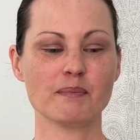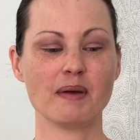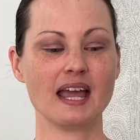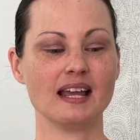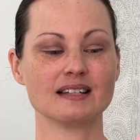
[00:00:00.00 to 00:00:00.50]

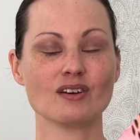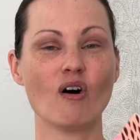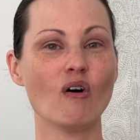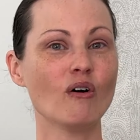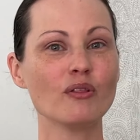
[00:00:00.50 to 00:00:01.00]
paint
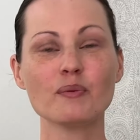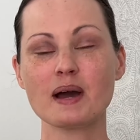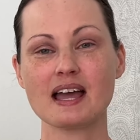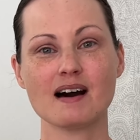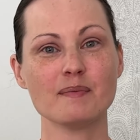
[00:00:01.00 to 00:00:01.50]
all the
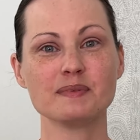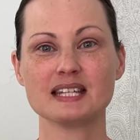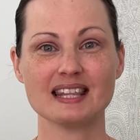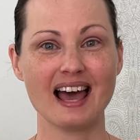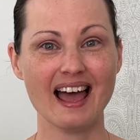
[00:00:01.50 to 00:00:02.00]
way up
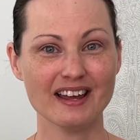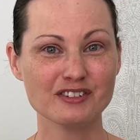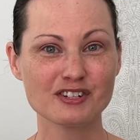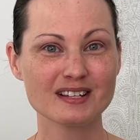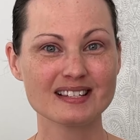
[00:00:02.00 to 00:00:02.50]
to the
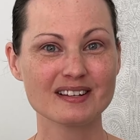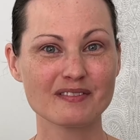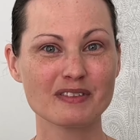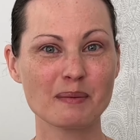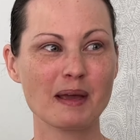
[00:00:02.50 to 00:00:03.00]
edges
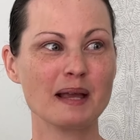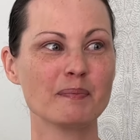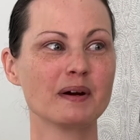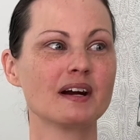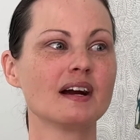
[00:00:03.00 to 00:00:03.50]
of the
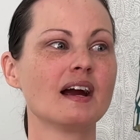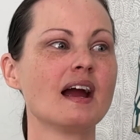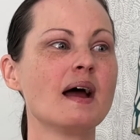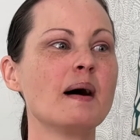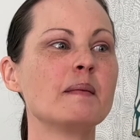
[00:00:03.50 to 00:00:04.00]
paper.
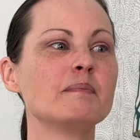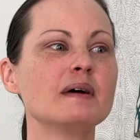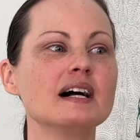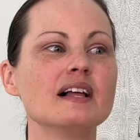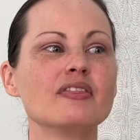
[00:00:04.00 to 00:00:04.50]

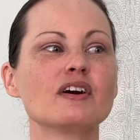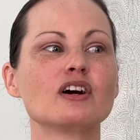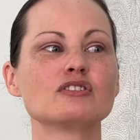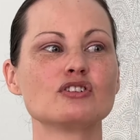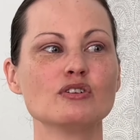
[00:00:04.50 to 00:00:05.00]
But there
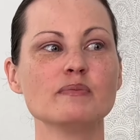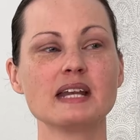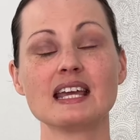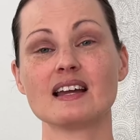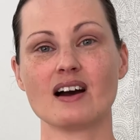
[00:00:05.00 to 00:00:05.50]
are too
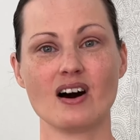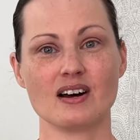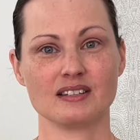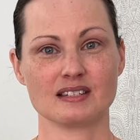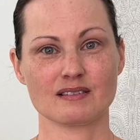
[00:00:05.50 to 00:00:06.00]
many
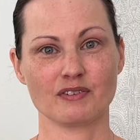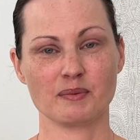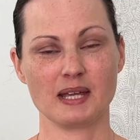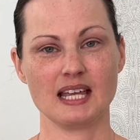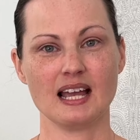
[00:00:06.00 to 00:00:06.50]
cons for
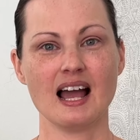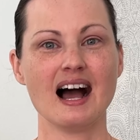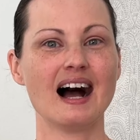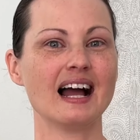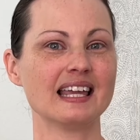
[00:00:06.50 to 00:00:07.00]
me.
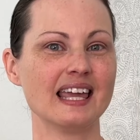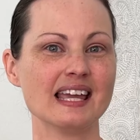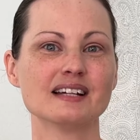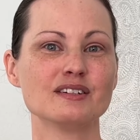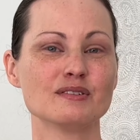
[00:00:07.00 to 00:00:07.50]
I
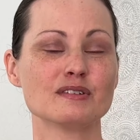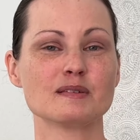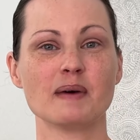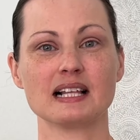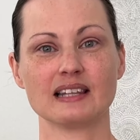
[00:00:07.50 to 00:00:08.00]
can't use
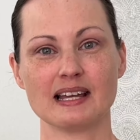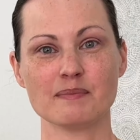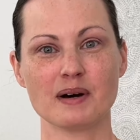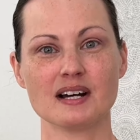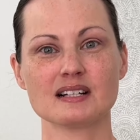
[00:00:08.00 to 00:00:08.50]
my
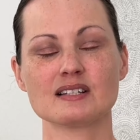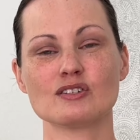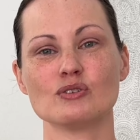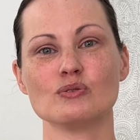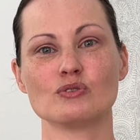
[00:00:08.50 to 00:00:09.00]
light box
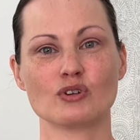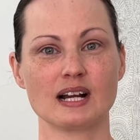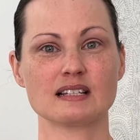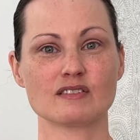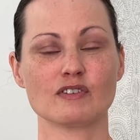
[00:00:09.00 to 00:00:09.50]
to
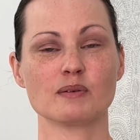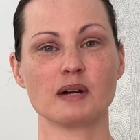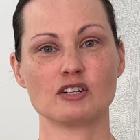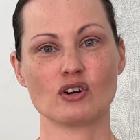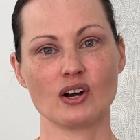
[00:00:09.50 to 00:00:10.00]
transfer
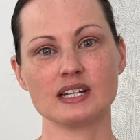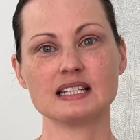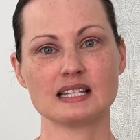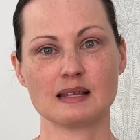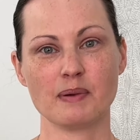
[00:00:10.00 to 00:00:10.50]
my
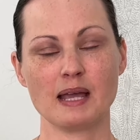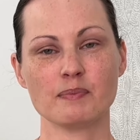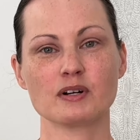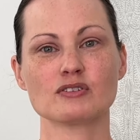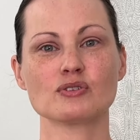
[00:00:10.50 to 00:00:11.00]
drawing to the
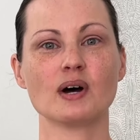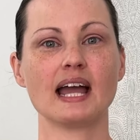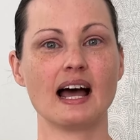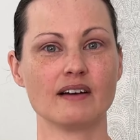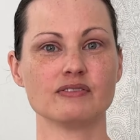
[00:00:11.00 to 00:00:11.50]
paper, so I
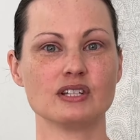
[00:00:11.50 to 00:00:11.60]
have to